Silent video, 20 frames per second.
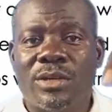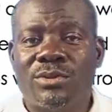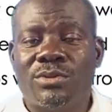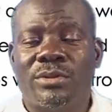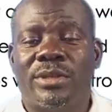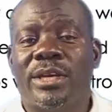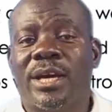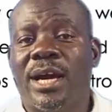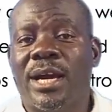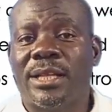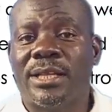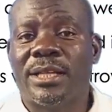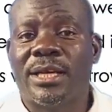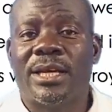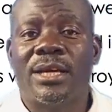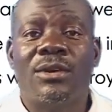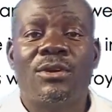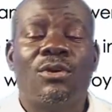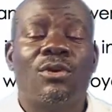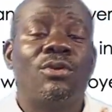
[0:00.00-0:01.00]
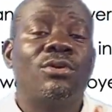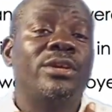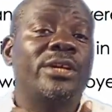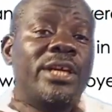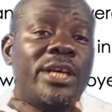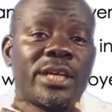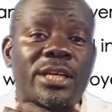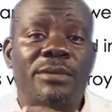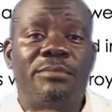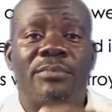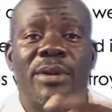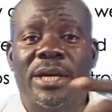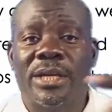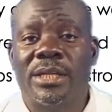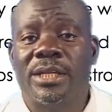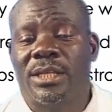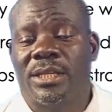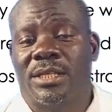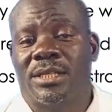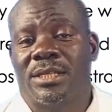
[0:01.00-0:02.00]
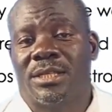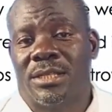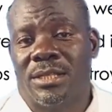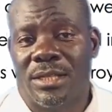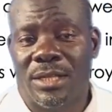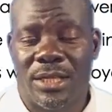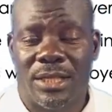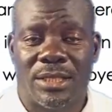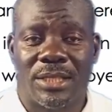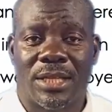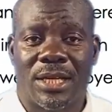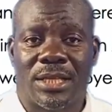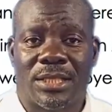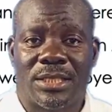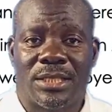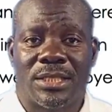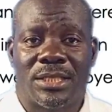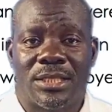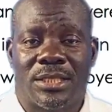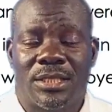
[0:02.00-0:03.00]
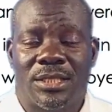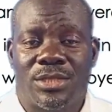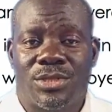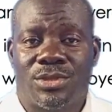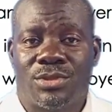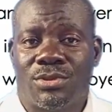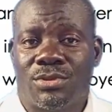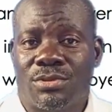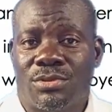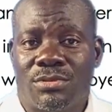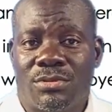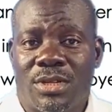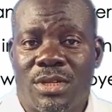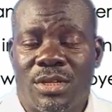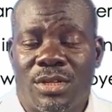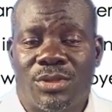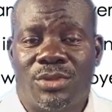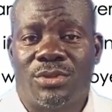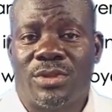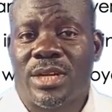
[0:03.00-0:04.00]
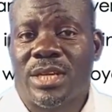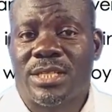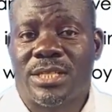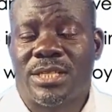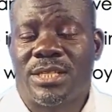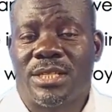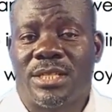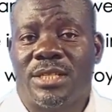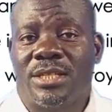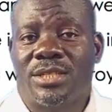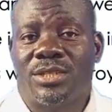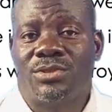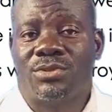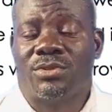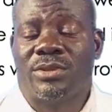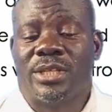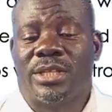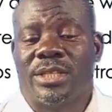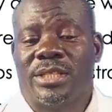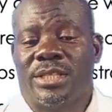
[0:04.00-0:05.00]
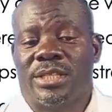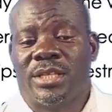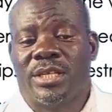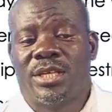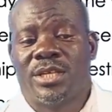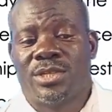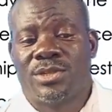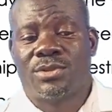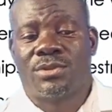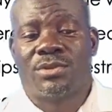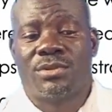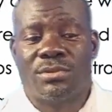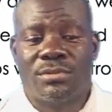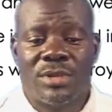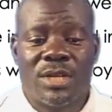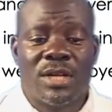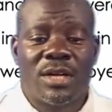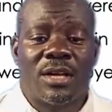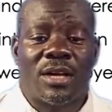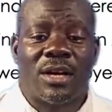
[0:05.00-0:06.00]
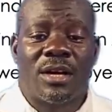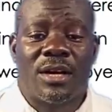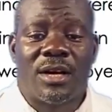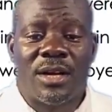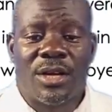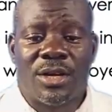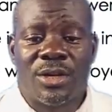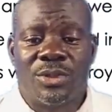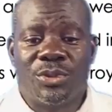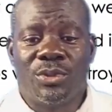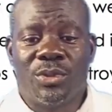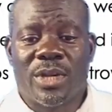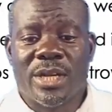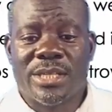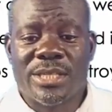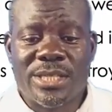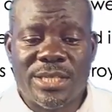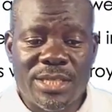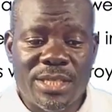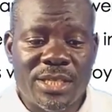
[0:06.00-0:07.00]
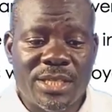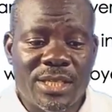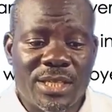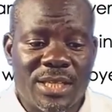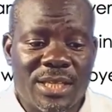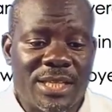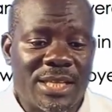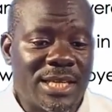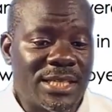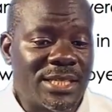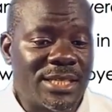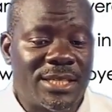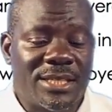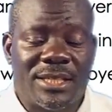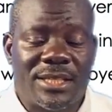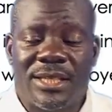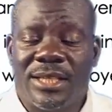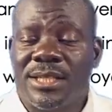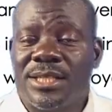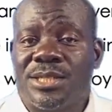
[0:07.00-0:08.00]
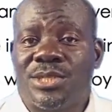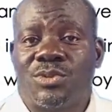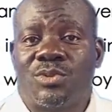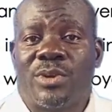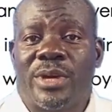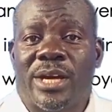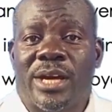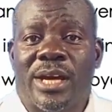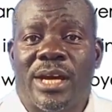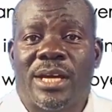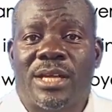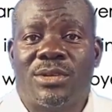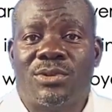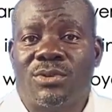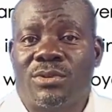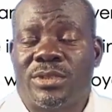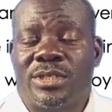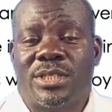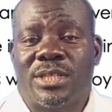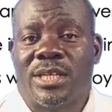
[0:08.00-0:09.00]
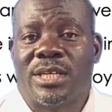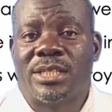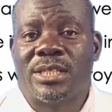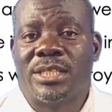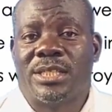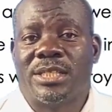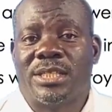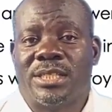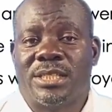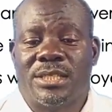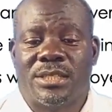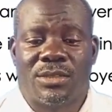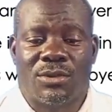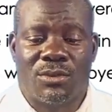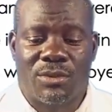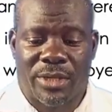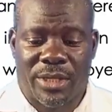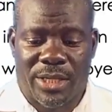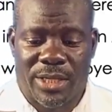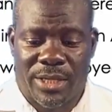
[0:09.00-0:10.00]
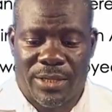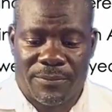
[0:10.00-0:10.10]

other, or neck by neck, like that. So you can see to it. So you can see that things were not really okay.